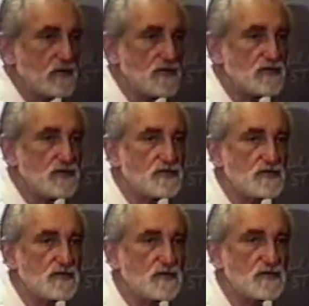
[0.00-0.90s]

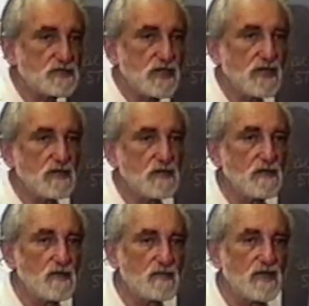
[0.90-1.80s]
introduced into Christianity
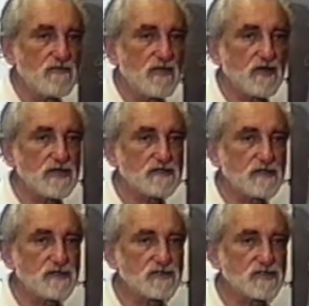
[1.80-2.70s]
by various
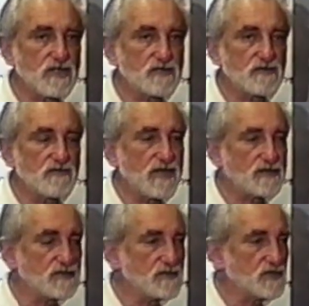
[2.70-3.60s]
little subtle
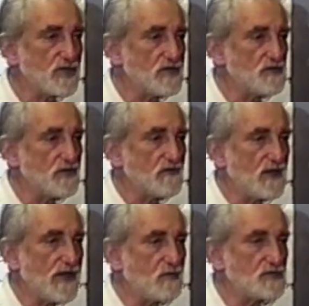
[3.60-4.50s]
devices, changing of
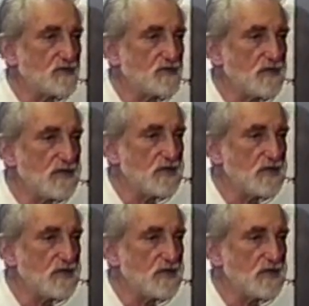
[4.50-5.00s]
language here and